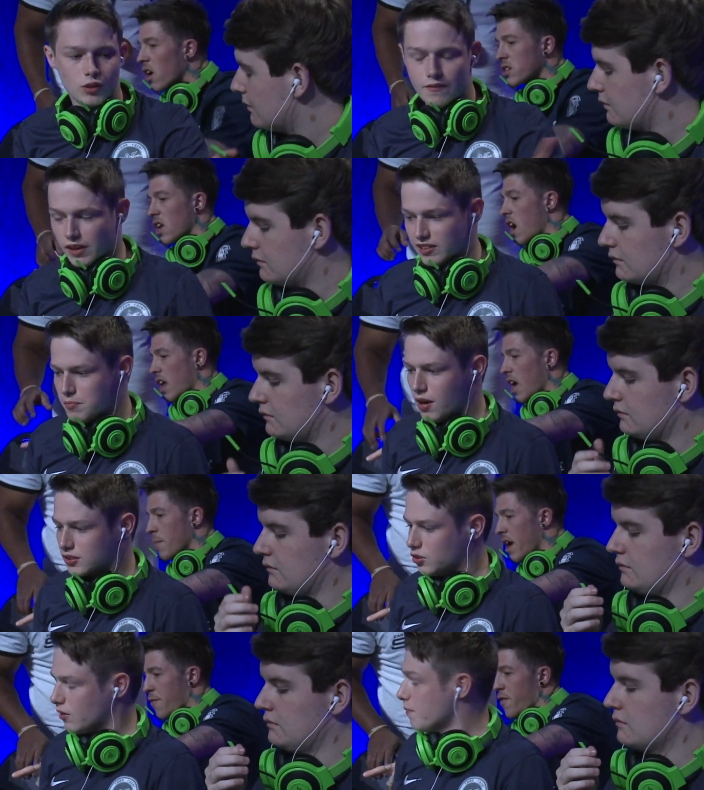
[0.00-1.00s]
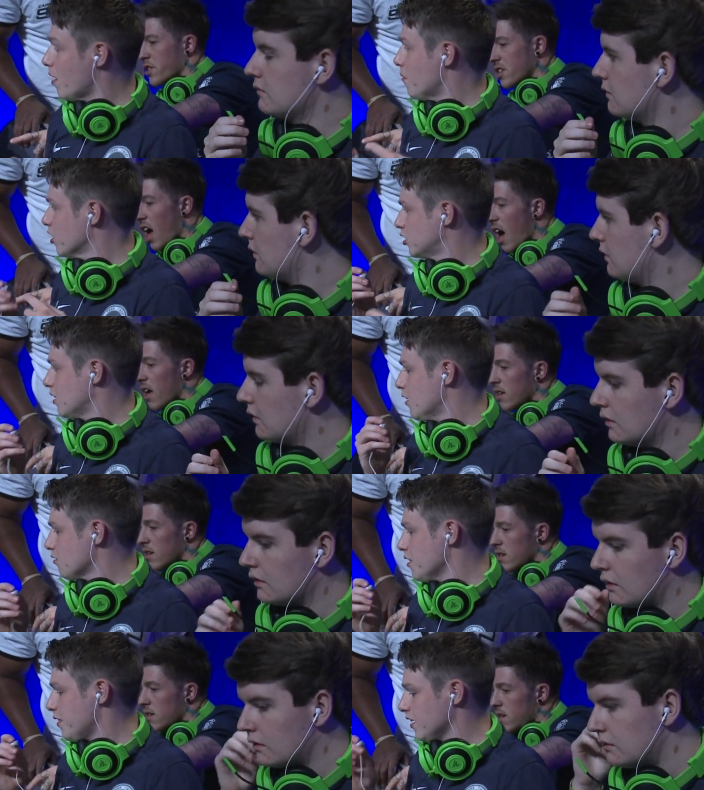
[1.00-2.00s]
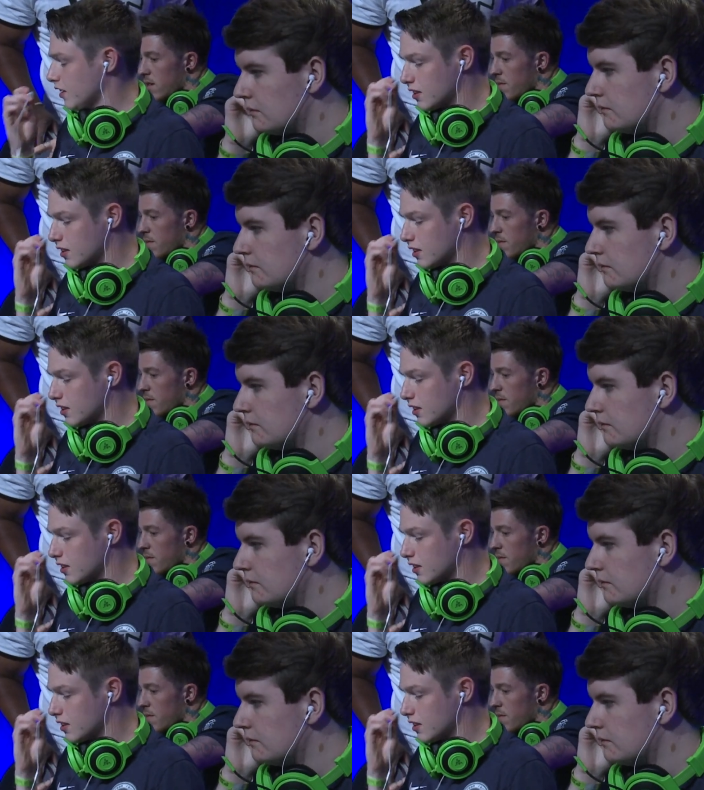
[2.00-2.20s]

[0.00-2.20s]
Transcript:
Speaker 1: and he was saying, you know, watch out for Madcat. He's been the